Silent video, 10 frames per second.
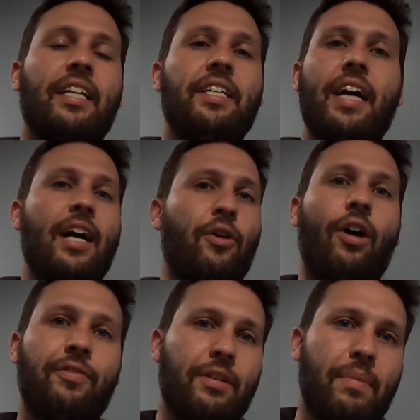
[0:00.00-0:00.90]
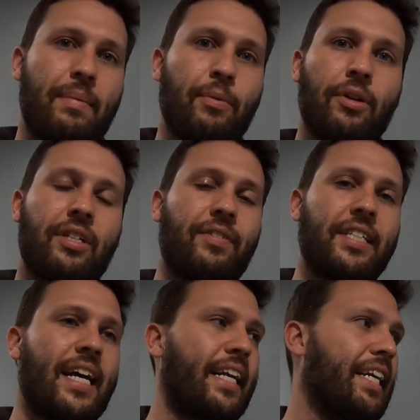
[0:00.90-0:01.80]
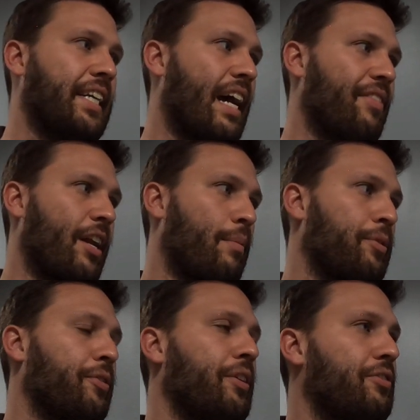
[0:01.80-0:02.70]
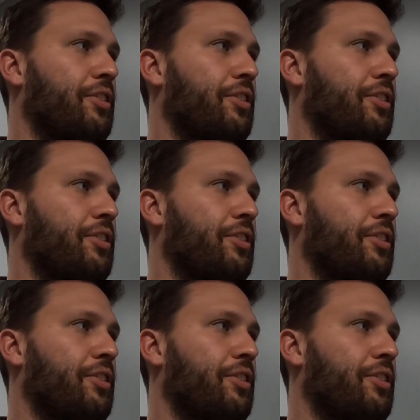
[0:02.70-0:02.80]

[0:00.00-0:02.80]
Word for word: not often, maybe once every decade you have that opportunity.